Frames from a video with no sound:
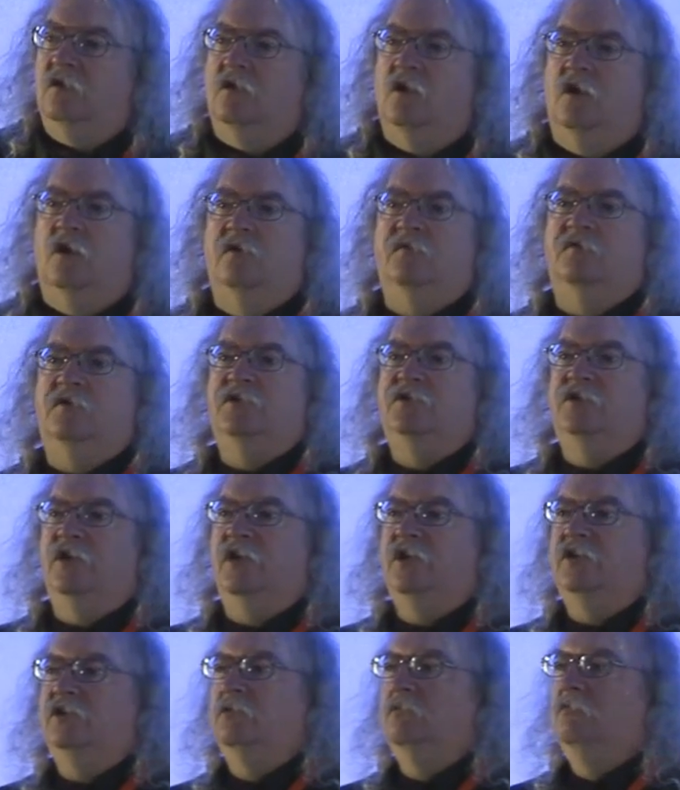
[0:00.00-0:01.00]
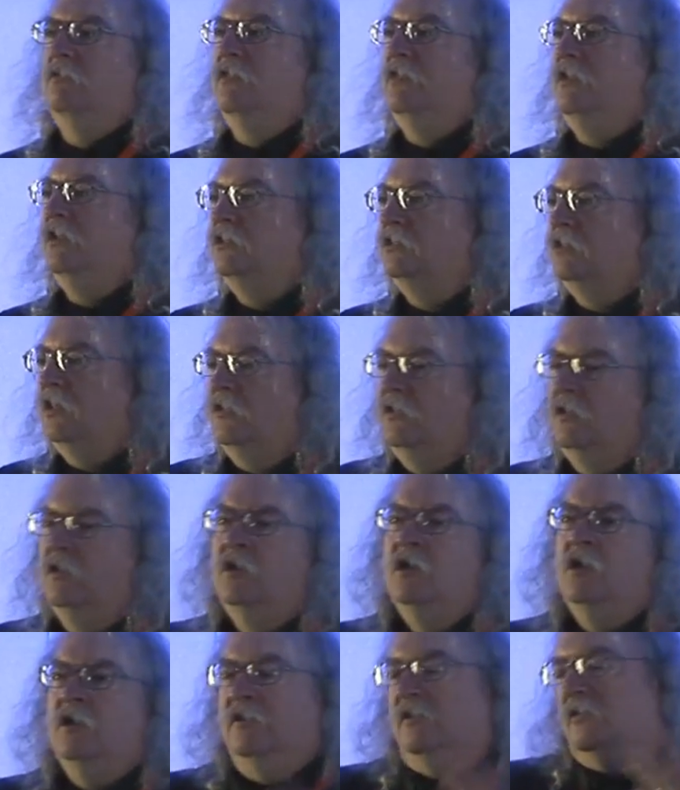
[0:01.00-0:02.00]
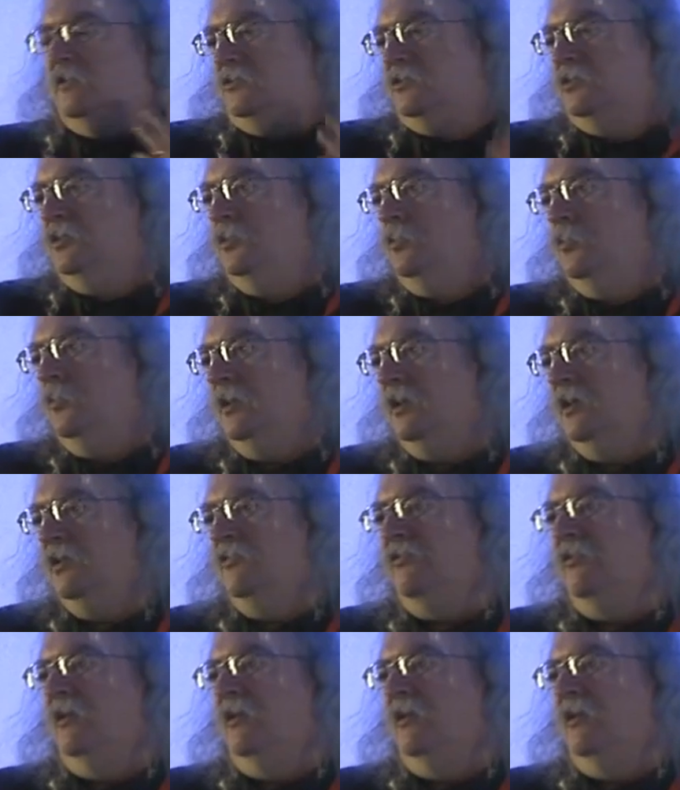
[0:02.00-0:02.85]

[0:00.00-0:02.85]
the conversation with each other, the doing